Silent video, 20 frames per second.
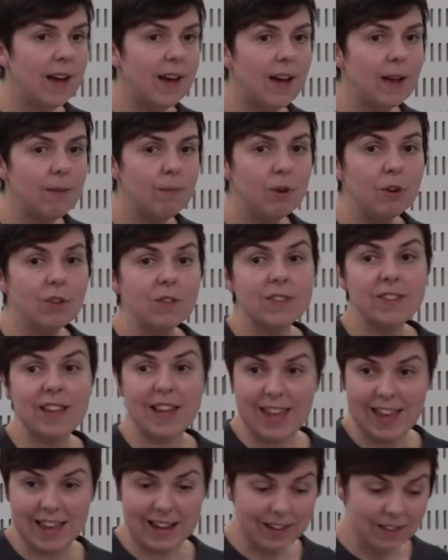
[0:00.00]
I'm not
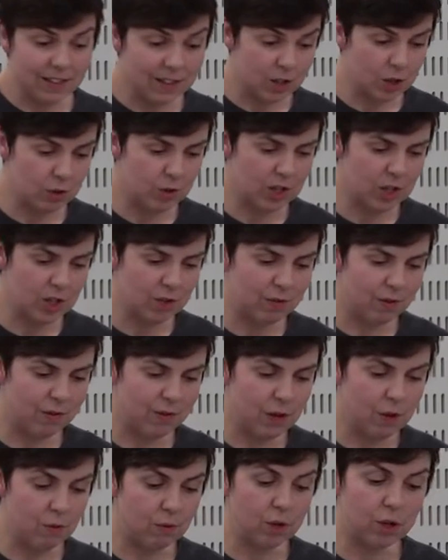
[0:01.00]
saying that judicial
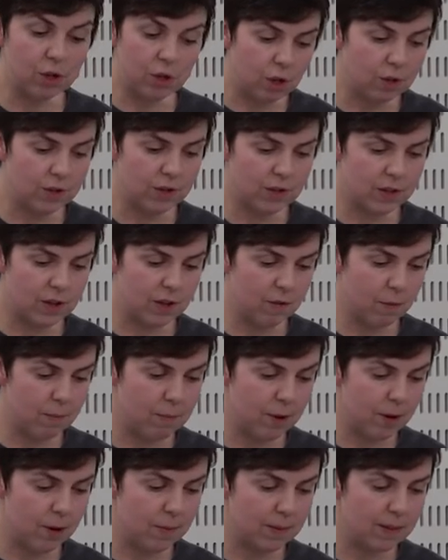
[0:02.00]
review could not serve a
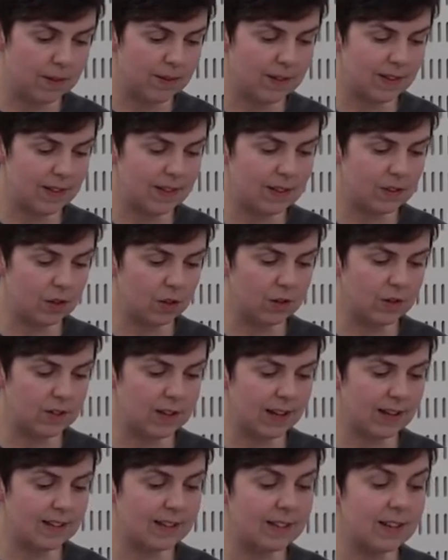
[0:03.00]
purpose in this
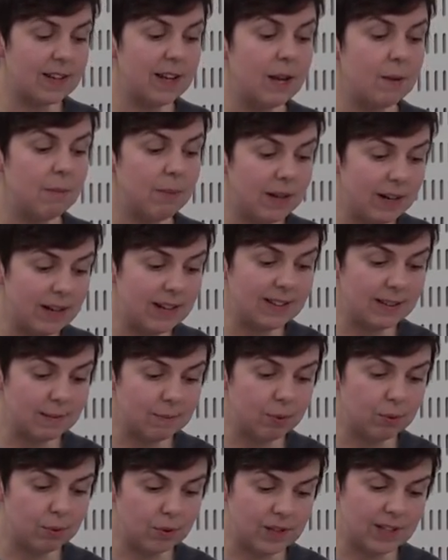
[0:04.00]
context, but it is
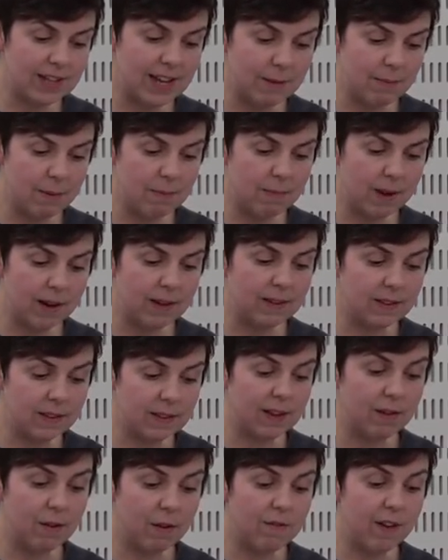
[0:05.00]
important to keep in mind that
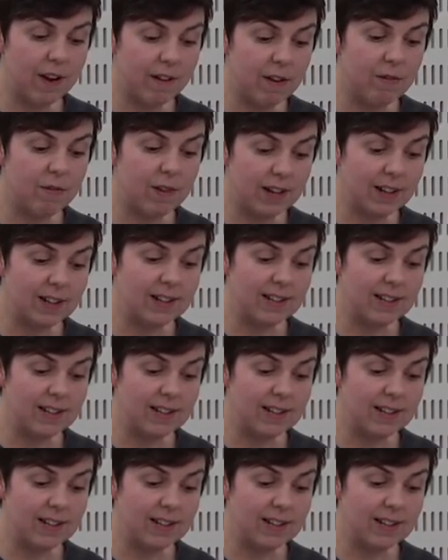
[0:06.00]
there are very real